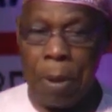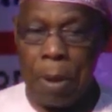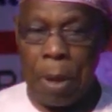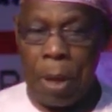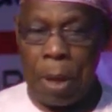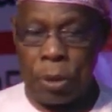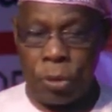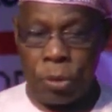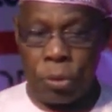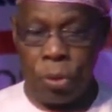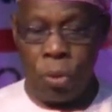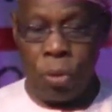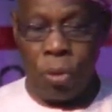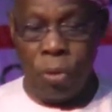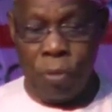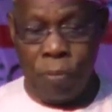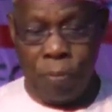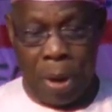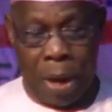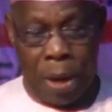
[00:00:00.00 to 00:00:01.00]
And you
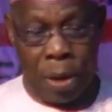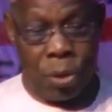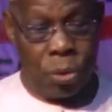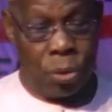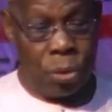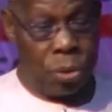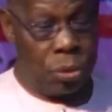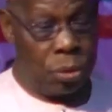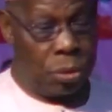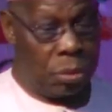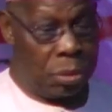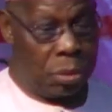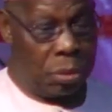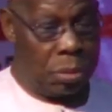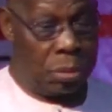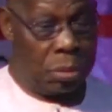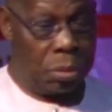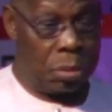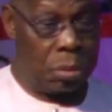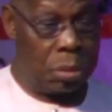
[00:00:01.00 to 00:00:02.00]
know my own
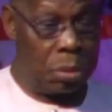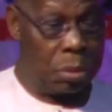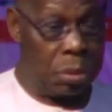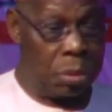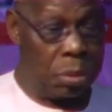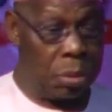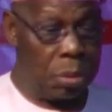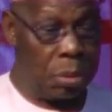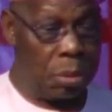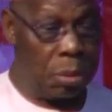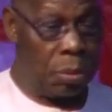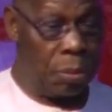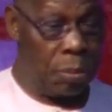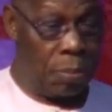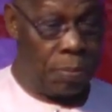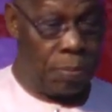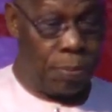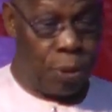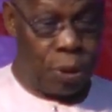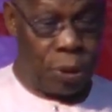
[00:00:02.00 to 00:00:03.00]

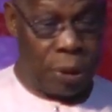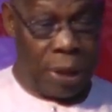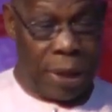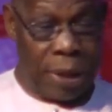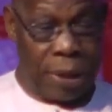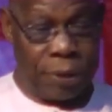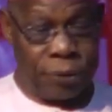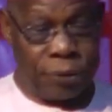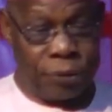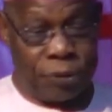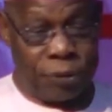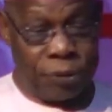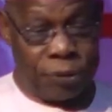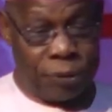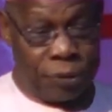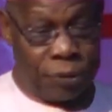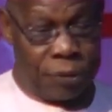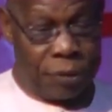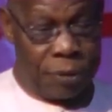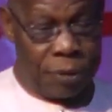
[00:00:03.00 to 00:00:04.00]

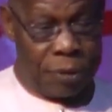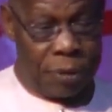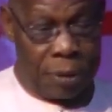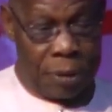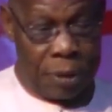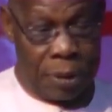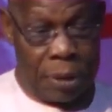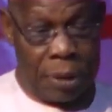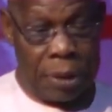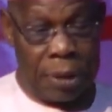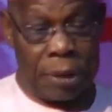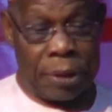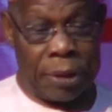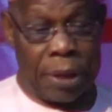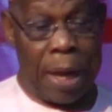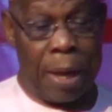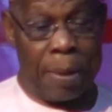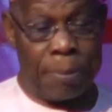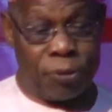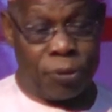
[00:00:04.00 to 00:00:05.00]
borders in
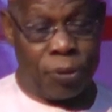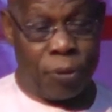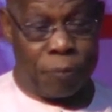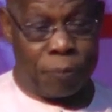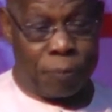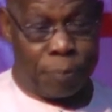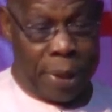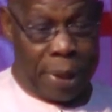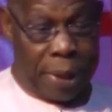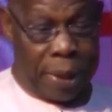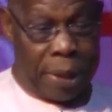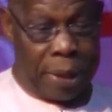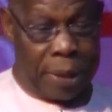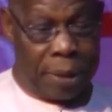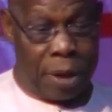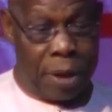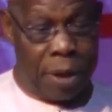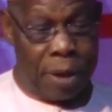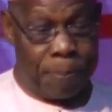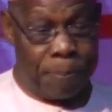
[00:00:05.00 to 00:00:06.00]
terms of
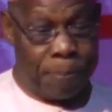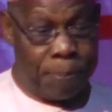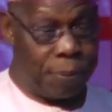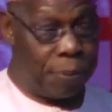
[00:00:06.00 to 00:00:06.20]
bringing up